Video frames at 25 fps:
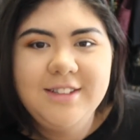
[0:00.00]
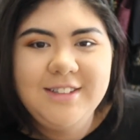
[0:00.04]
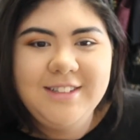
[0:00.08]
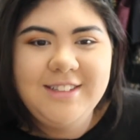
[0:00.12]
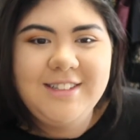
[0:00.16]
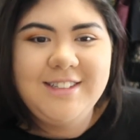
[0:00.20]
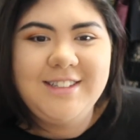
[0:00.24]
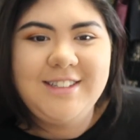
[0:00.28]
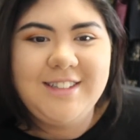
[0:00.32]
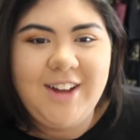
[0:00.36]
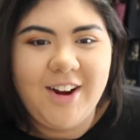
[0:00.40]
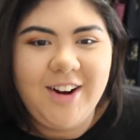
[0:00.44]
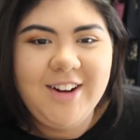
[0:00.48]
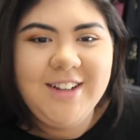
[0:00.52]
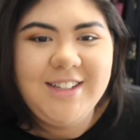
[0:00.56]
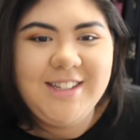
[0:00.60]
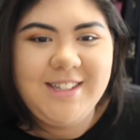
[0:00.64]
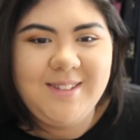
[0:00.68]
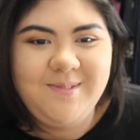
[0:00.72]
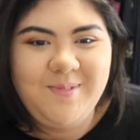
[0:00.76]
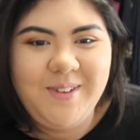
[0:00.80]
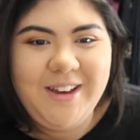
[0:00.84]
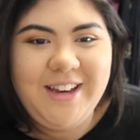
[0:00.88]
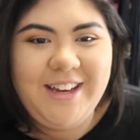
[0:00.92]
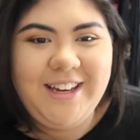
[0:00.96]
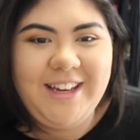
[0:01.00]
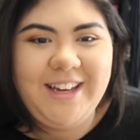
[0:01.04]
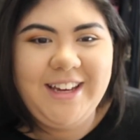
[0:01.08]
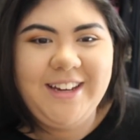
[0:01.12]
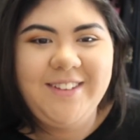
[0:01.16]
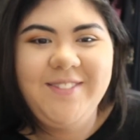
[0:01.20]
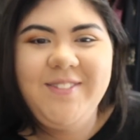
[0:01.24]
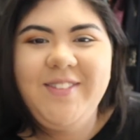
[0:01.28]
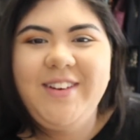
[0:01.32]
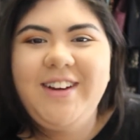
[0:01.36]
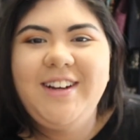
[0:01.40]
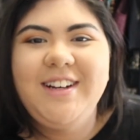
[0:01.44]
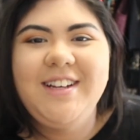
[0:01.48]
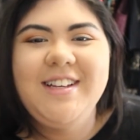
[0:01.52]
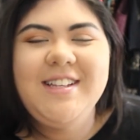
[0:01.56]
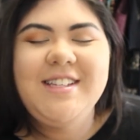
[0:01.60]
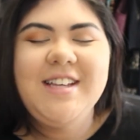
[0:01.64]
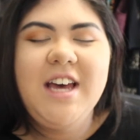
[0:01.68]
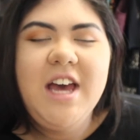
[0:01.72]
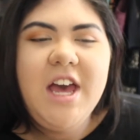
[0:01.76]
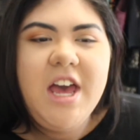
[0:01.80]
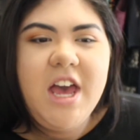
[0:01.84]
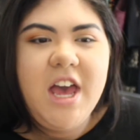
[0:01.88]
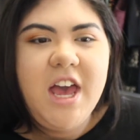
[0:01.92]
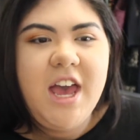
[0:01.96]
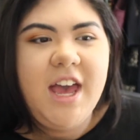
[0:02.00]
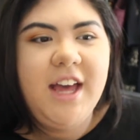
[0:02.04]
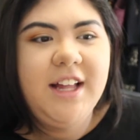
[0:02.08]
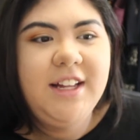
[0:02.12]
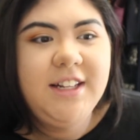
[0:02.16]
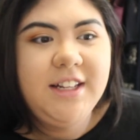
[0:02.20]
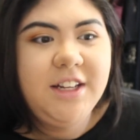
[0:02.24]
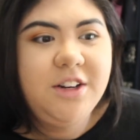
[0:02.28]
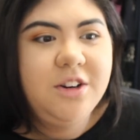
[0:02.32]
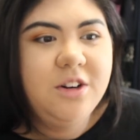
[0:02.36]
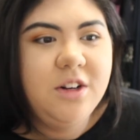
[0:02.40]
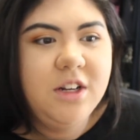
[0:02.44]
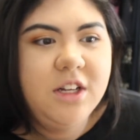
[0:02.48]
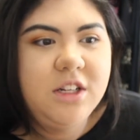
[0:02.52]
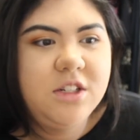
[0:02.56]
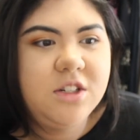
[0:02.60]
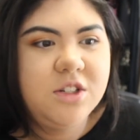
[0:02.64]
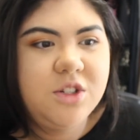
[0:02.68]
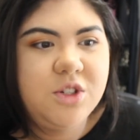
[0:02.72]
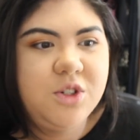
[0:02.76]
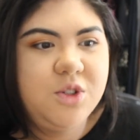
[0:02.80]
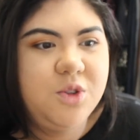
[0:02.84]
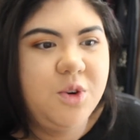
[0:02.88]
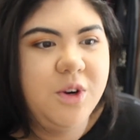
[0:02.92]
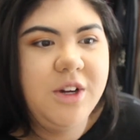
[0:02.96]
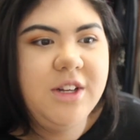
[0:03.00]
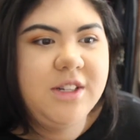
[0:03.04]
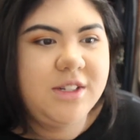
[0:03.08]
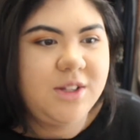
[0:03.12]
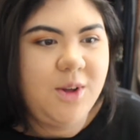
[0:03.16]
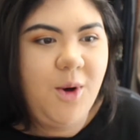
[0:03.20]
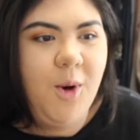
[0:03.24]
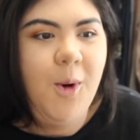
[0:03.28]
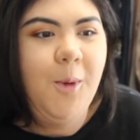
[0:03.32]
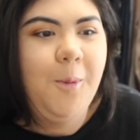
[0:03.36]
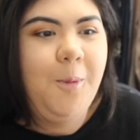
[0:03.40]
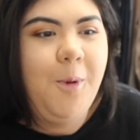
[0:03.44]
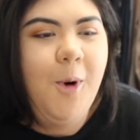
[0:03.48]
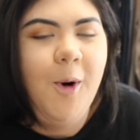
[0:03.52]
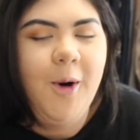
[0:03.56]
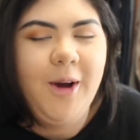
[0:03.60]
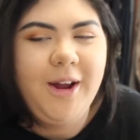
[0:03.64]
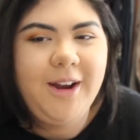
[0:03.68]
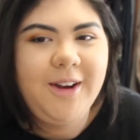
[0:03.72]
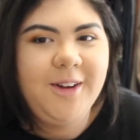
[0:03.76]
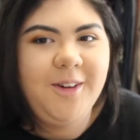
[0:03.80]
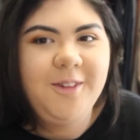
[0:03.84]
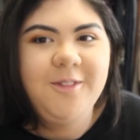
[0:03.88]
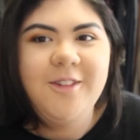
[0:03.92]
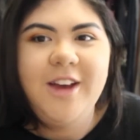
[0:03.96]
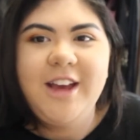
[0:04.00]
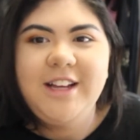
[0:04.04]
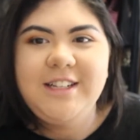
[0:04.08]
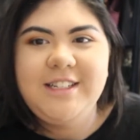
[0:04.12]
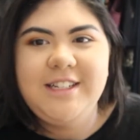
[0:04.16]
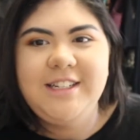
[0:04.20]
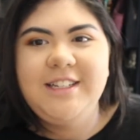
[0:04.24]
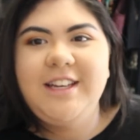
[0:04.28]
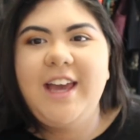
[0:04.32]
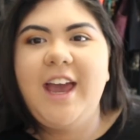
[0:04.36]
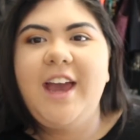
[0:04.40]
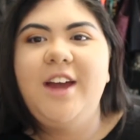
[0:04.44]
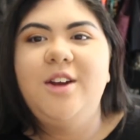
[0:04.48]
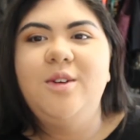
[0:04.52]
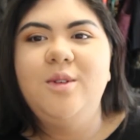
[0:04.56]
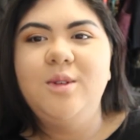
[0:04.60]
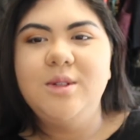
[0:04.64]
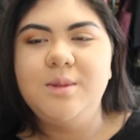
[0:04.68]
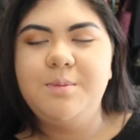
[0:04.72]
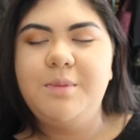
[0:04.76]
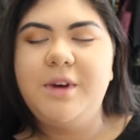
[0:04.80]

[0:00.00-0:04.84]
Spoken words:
start speaking, because it literally destroys the whole point of 18 candles.